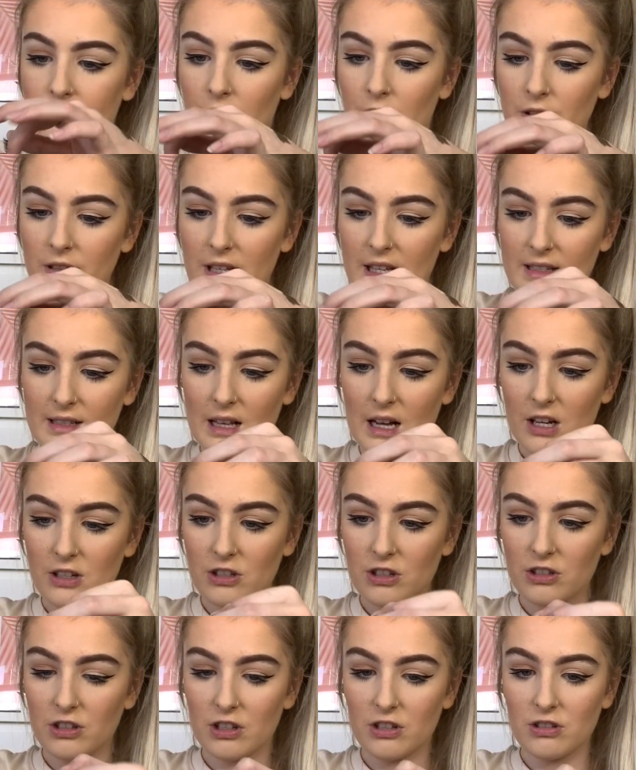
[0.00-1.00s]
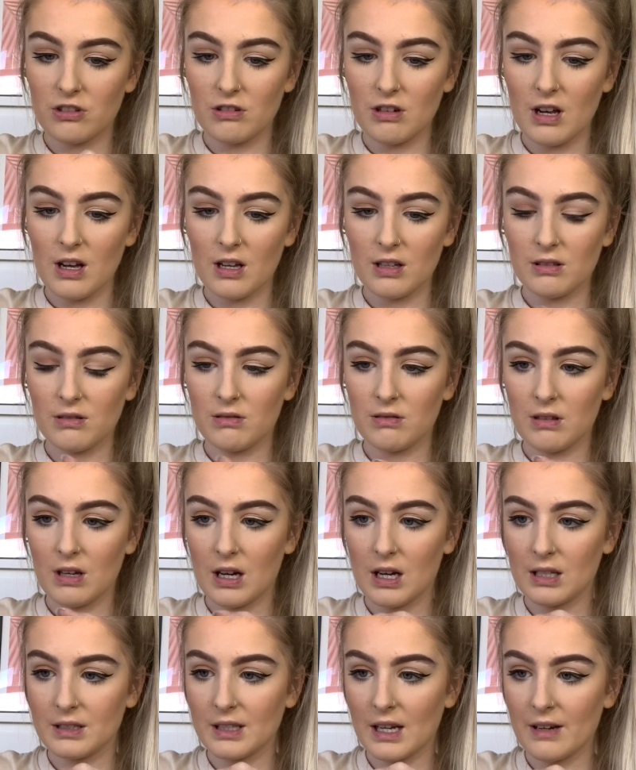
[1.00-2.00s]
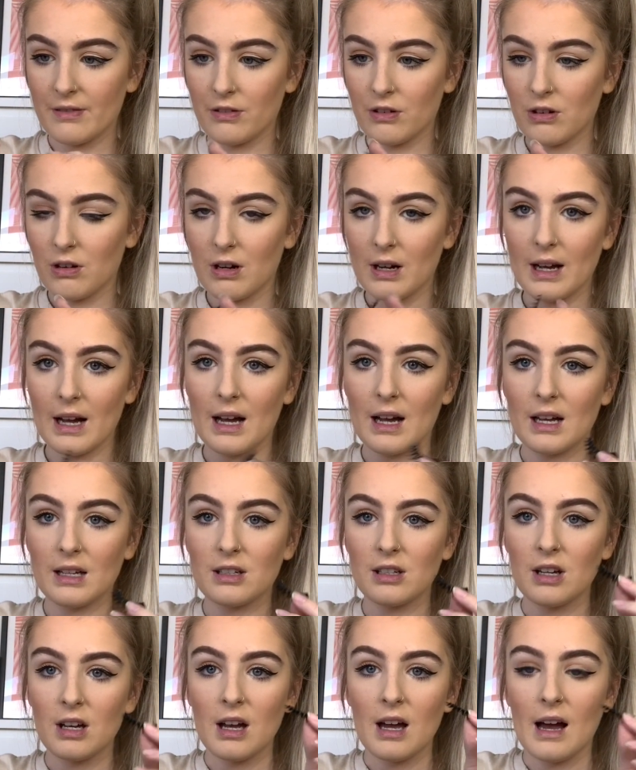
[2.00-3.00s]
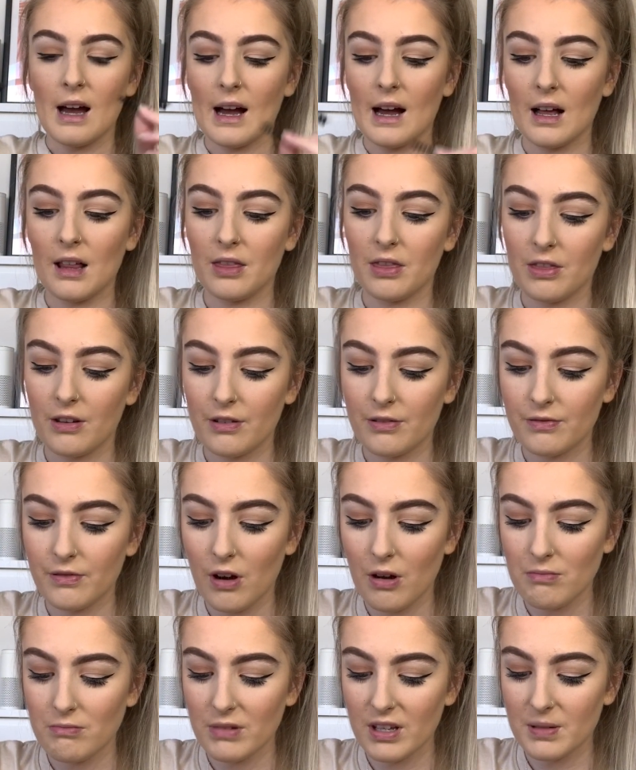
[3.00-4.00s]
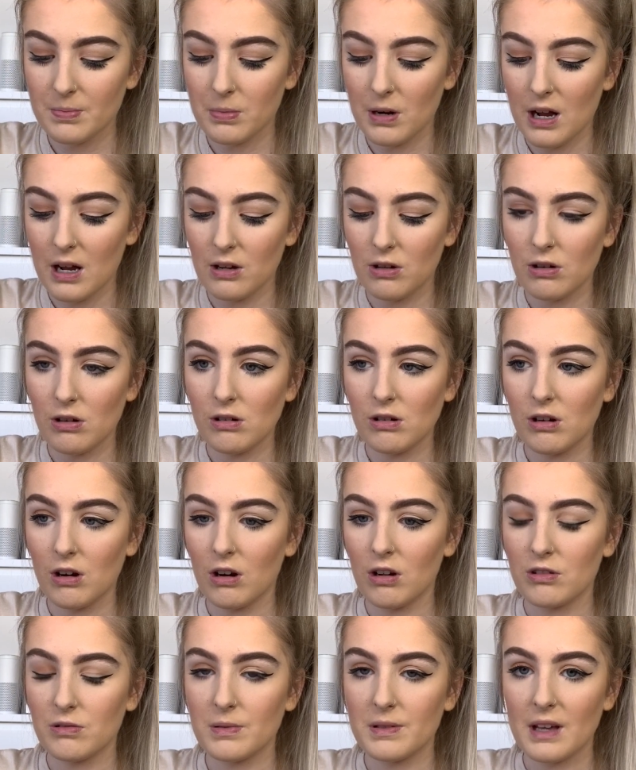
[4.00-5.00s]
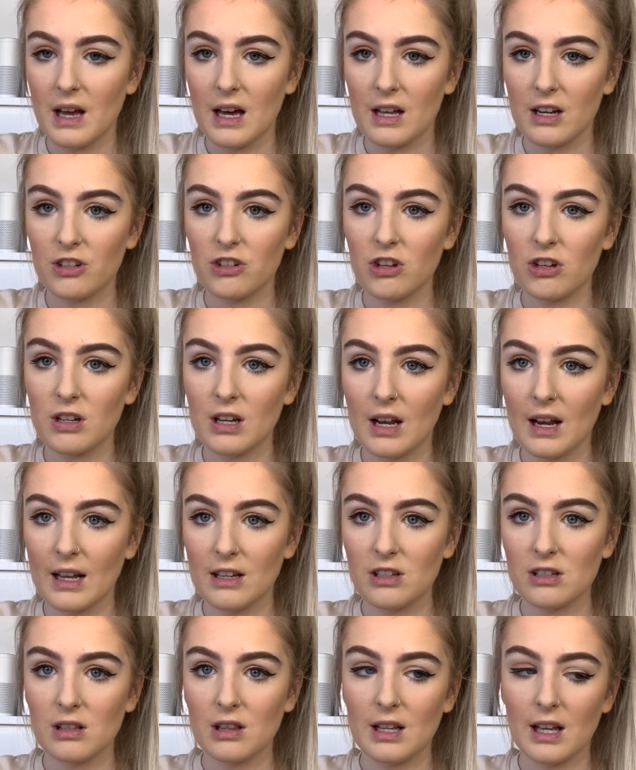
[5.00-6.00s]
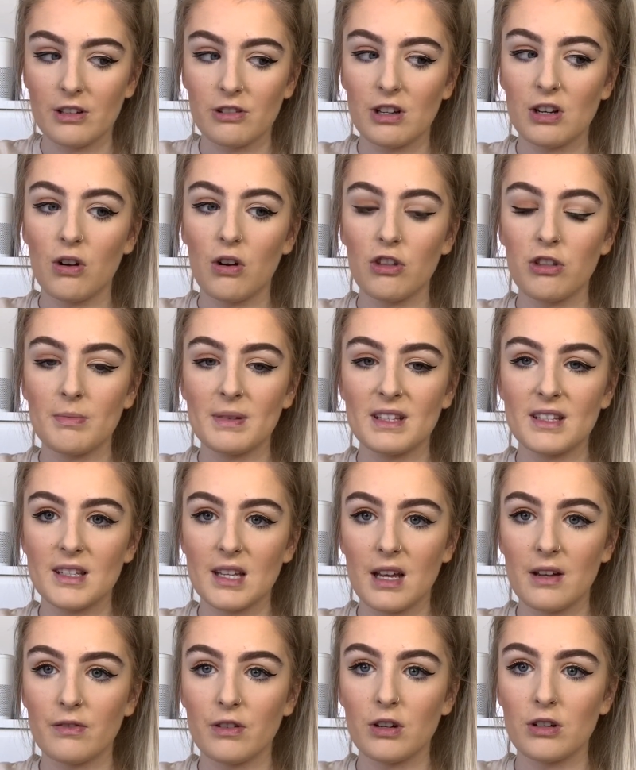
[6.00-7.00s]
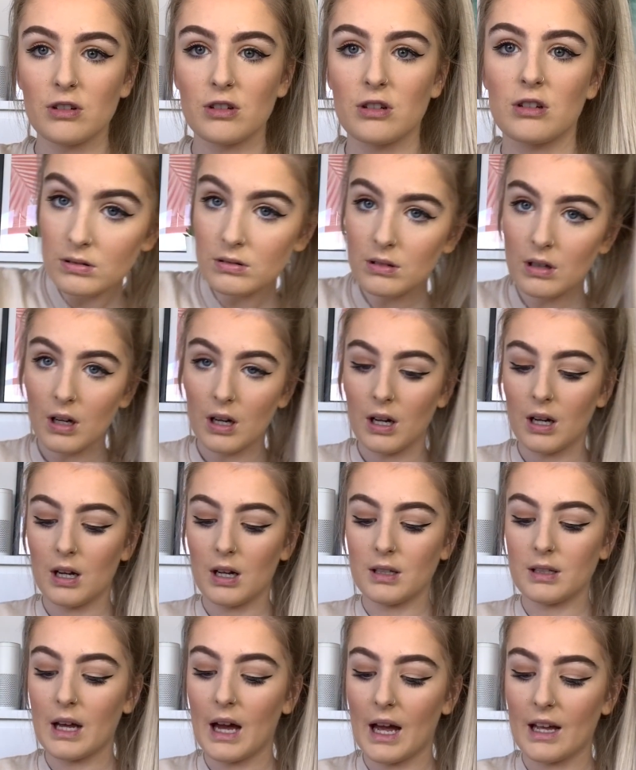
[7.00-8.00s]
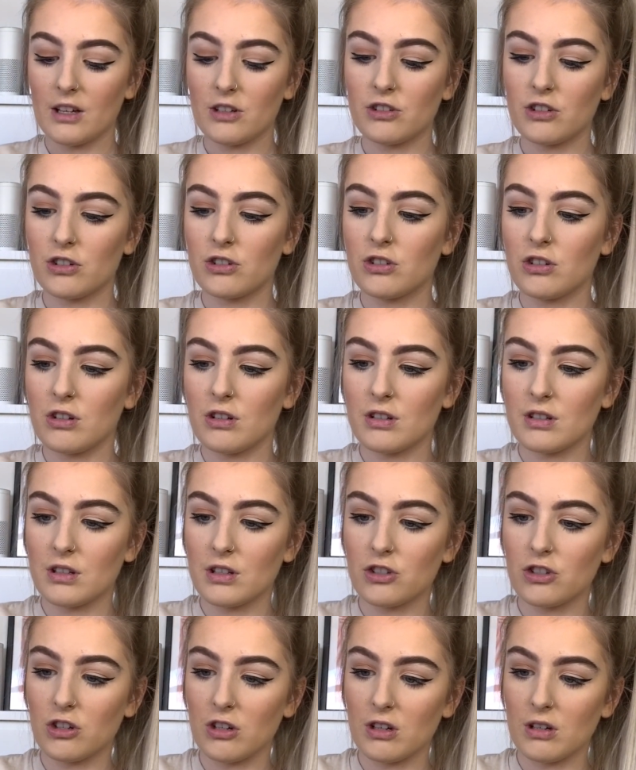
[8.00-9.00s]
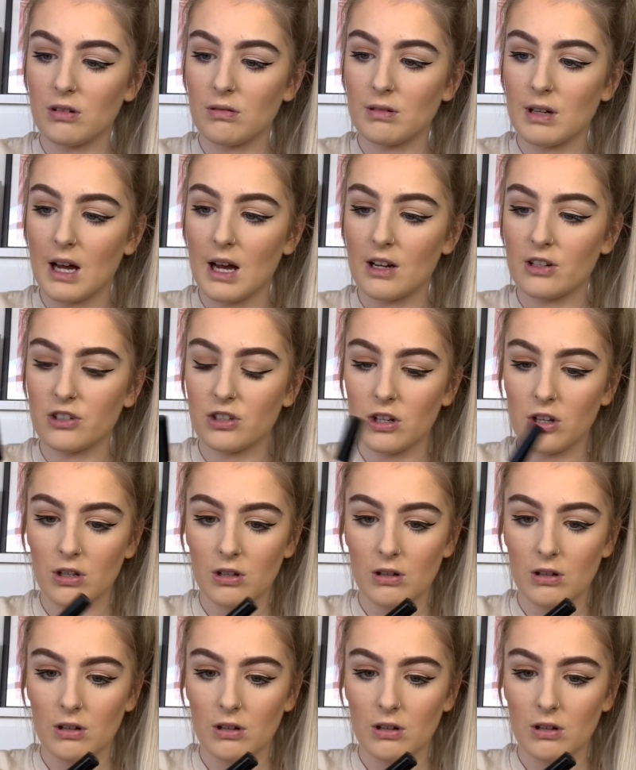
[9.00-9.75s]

found these lashes yesterday that I forgot I had, and they're from this brand called Girls with Attitude, and I just literally got them in Savers, and I just used the Duo lash